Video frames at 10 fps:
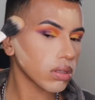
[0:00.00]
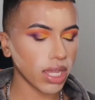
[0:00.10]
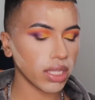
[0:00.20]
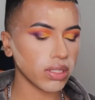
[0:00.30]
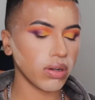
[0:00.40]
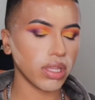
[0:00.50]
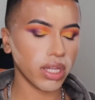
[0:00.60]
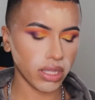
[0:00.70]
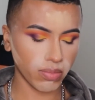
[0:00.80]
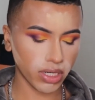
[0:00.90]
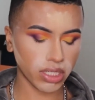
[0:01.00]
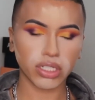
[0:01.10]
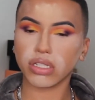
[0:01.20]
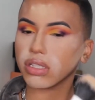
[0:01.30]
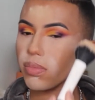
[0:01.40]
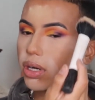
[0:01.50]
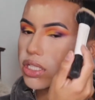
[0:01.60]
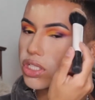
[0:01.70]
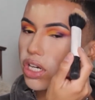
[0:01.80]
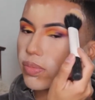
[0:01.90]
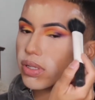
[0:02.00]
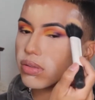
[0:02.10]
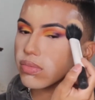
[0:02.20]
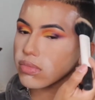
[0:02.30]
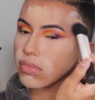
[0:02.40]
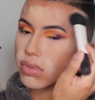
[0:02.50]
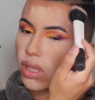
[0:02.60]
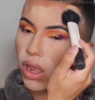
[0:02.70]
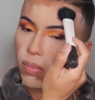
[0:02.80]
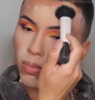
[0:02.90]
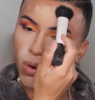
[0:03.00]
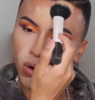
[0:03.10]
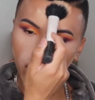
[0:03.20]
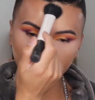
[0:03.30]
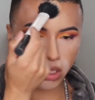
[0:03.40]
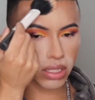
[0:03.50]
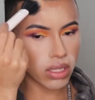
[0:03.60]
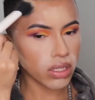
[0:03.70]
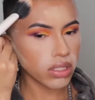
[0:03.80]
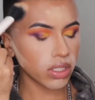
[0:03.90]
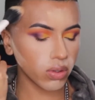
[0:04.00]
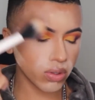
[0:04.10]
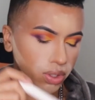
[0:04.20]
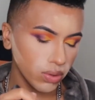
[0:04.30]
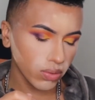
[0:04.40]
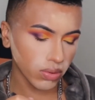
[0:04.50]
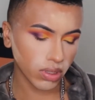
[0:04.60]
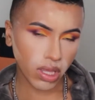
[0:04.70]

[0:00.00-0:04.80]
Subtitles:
I can totally hear the birds chirping. Good morning to you.